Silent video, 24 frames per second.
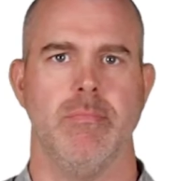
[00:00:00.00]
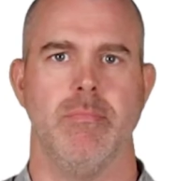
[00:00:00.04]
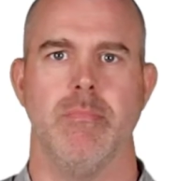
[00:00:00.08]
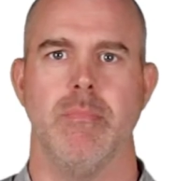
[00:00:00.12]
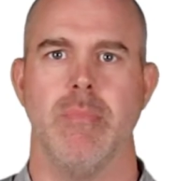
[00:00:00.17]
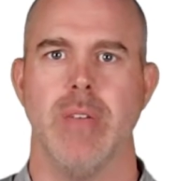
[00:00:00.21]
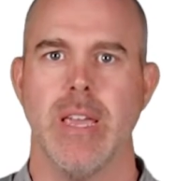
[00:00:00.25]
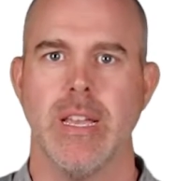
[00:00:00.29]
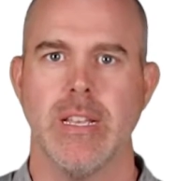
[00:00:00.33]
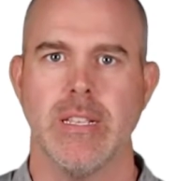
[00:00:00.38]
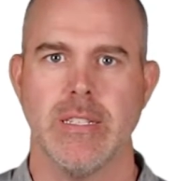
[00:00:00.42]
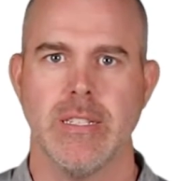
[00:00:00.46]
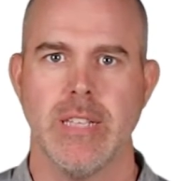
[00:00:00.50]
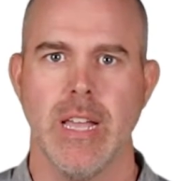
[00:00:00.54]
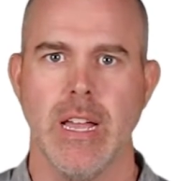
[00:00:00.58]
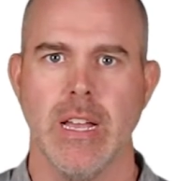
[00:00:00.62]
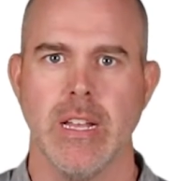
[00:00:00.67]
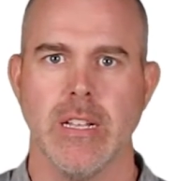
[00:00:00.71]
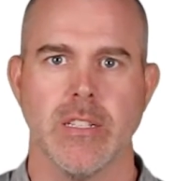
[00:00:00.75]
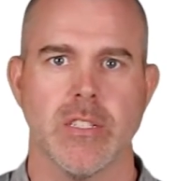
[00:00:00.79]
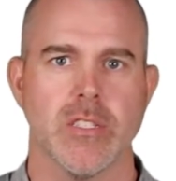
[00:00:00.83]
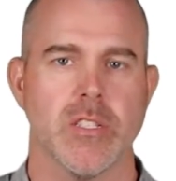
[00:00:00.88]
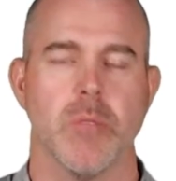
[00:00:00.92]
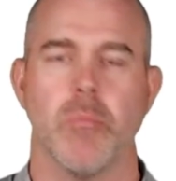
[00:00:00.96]
Makes
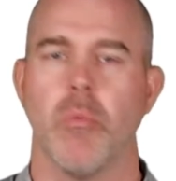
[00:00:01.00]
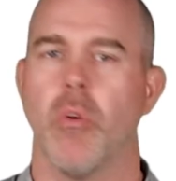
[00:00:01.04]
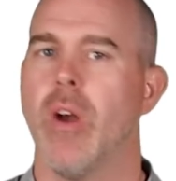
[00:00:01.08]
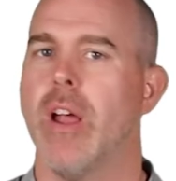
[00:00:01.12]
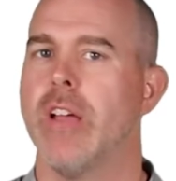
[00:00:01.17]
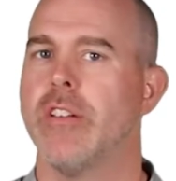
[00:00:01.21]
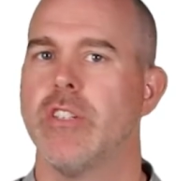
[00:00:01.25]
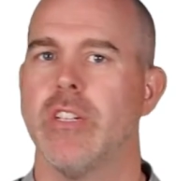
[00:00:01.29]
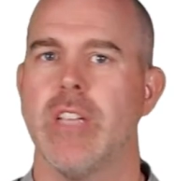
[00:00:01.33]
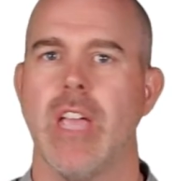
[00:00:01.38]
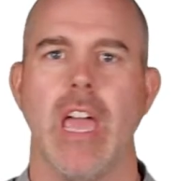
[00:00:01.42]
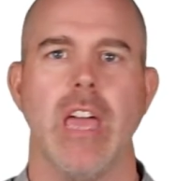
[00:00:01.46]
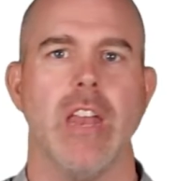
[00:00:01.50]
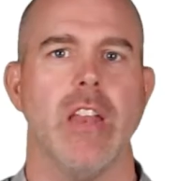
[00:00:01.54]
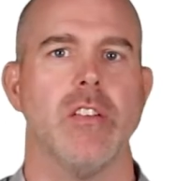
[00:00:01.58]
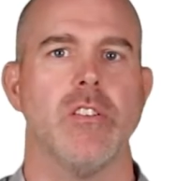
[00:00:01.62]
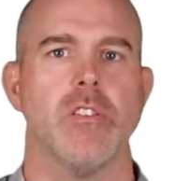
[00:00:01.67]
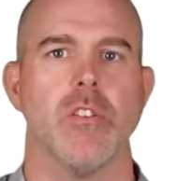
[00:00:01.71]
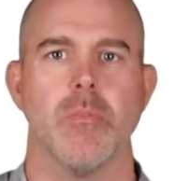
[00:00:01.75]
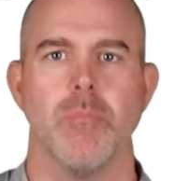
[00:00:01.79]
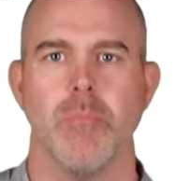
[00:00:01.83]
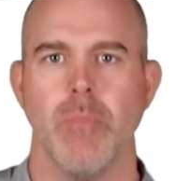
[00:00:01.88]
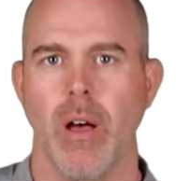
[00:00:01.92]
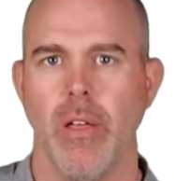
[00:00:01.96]
sense. The more educated
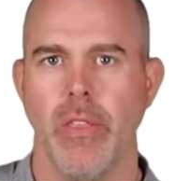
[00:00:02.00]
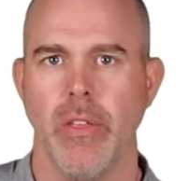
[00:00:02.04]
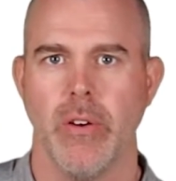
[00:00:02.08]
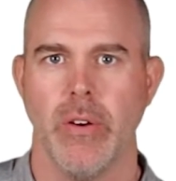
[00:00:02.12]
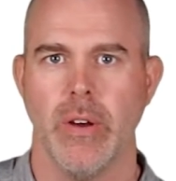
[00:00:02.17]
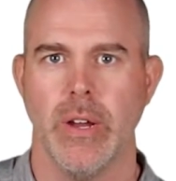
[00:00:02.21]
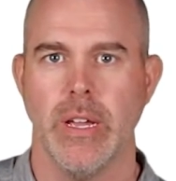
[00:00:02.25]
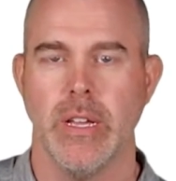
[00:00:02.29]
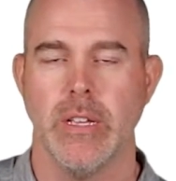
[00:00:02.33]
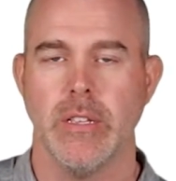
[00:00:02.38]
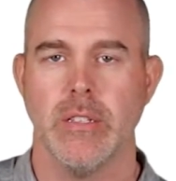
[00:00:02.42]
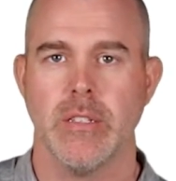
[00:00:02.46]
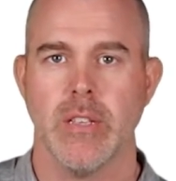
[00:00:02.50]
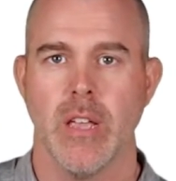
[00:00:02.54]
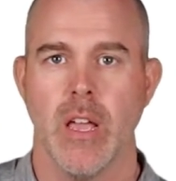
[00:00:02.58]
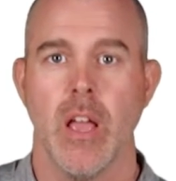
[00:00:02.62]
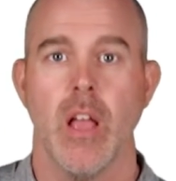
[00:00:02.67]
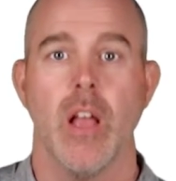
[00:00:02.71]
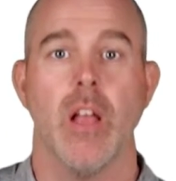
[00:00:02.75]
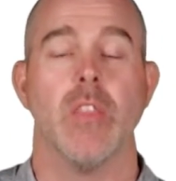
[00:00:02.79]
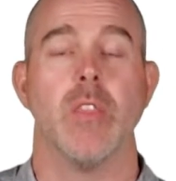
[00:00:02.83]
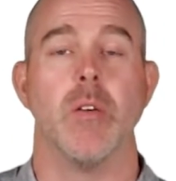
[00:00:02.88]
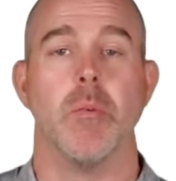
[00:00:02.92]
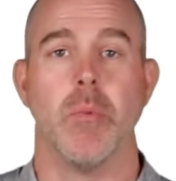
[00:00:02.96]
your mother is,
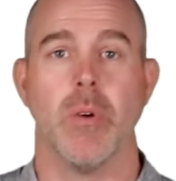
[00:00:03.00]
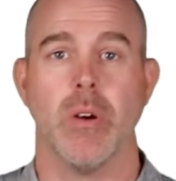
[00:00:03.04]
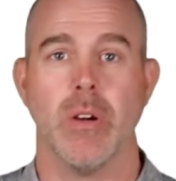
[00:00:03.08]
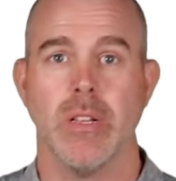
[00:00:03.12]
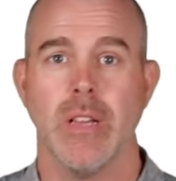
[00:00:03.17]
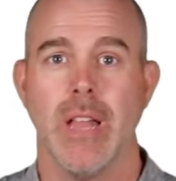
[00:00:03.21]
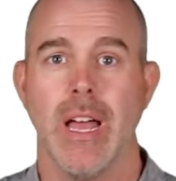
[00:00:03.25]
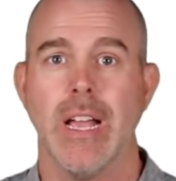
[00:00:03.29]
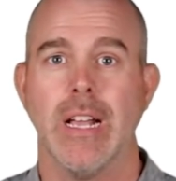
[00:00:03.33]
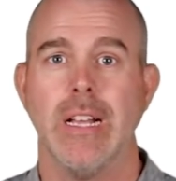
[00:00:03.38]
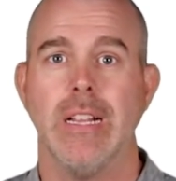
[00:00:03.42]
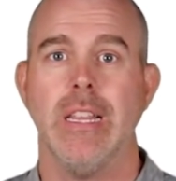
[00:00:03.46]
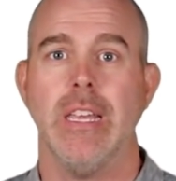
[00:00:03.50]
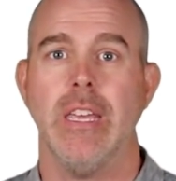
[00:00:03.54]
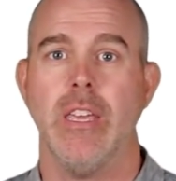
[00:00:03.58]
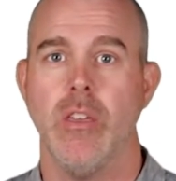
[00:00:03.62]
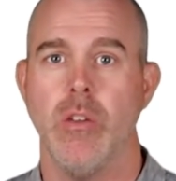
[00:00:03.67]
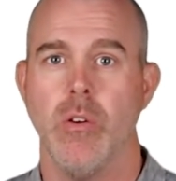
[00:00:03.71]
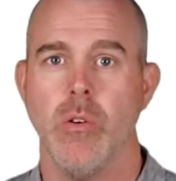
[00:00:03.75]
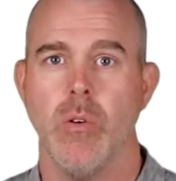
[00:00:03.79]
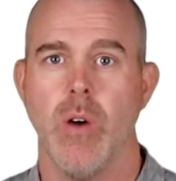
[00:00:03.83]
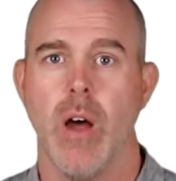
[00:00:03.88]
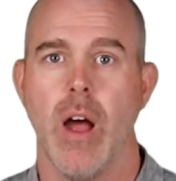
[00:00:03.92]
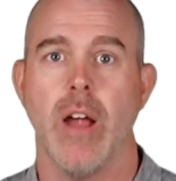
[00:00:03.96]
the more likely
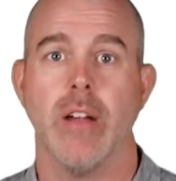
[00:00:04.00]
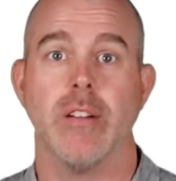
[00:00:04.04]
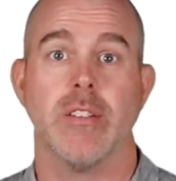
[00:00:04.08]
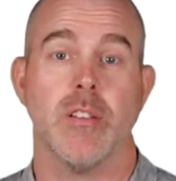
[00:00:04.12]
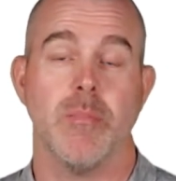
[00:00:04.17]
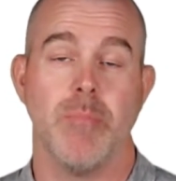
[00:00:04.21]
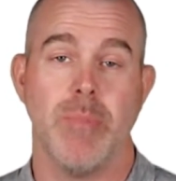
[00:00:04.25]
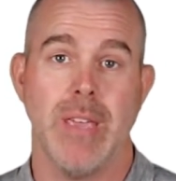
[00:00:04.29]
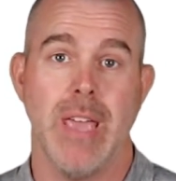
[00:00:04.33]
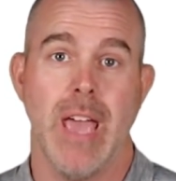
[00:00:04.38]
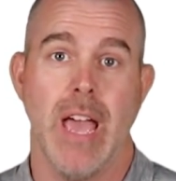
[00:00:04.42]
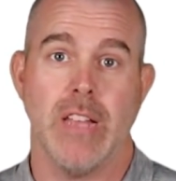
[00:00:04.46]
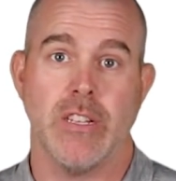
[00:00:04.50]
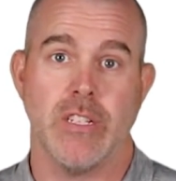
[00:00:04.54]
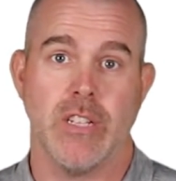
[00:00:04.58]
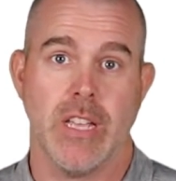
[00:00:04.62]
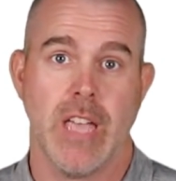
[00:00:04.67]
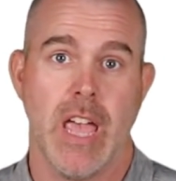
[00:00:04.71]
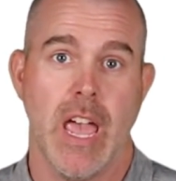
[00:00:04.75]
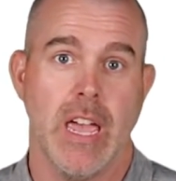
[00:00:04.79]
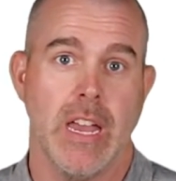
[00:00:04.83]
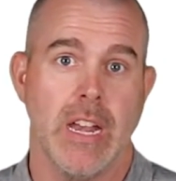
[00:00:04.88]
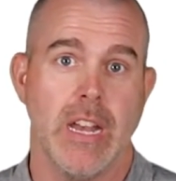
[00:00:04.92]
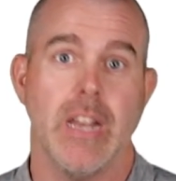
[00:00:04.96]
you are to be
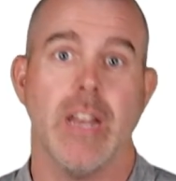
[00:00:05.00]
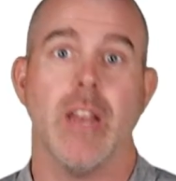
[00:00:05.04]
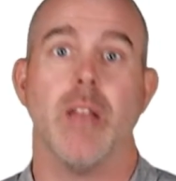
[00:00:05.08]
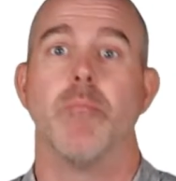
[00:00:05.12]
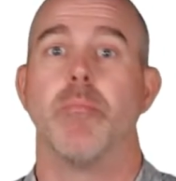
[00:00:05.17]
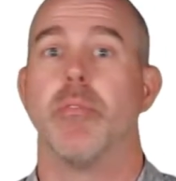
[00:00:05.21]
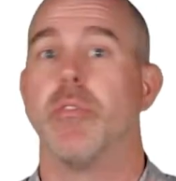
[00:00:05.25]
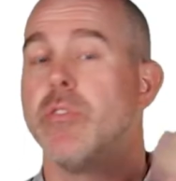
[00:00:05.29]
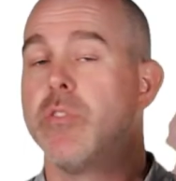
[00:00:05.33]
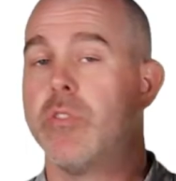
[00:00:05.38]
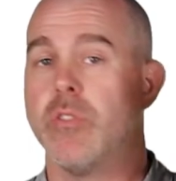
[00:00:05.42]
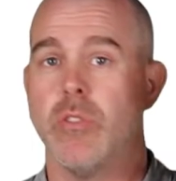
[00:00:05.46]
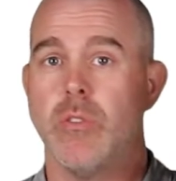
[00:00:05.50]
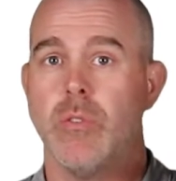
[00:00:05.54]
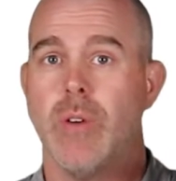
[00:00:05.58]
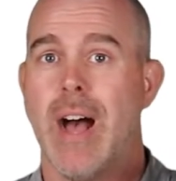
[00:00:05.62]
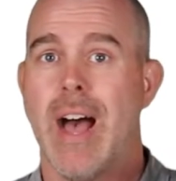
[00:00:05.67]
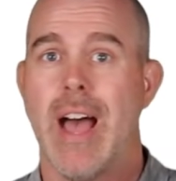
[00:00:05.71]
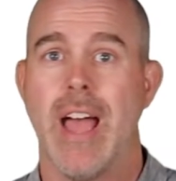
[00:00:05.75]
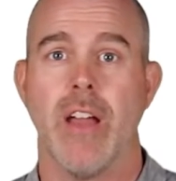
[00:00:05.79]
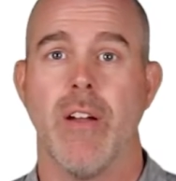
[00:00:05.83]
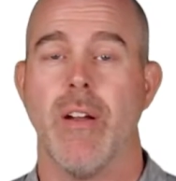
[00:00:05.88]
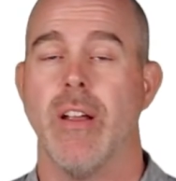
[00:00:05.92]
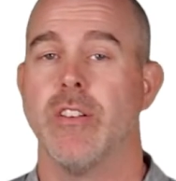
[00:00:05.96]
educated and pursue
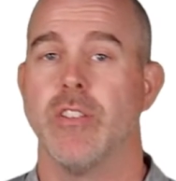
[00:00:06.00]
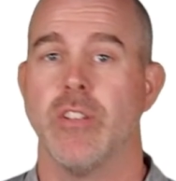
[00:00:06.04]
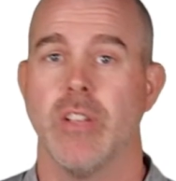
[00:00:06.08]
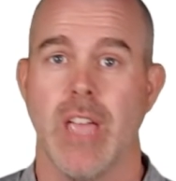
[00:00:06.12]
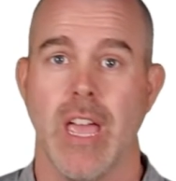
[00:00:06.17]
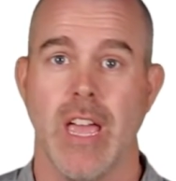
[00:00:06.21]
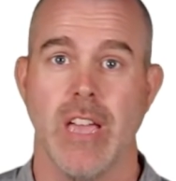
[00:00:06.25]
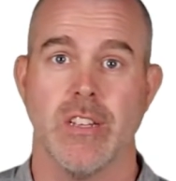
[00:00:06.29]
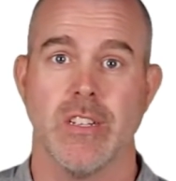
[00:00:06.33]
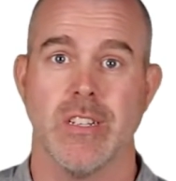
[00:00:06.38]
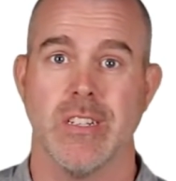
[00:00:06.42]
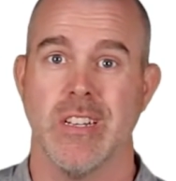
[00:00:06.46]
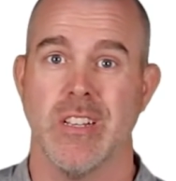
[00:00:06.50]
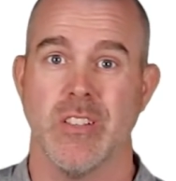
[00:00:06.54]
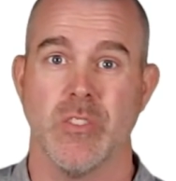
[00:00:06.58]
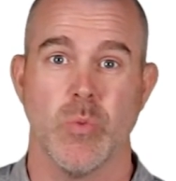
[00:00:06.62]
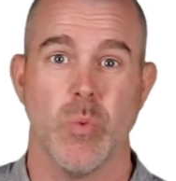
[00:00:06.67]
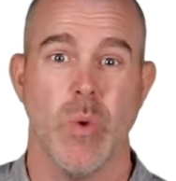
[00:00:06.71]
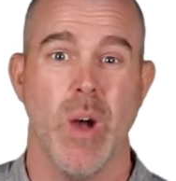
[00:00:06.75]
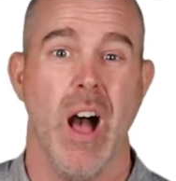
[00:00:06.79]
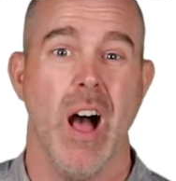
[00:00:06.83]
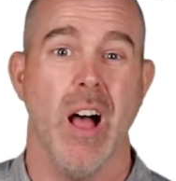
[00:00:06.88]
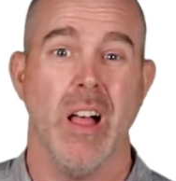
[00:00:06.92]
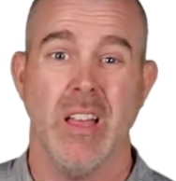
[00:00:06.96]
higher education as
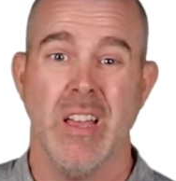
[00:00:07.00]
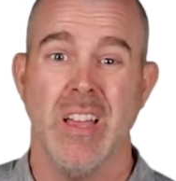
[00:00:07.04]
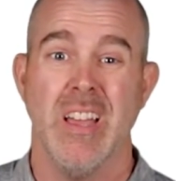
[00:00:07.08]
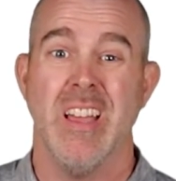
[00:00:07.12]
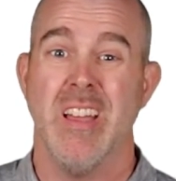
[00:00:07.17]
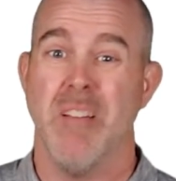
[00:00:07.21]
well.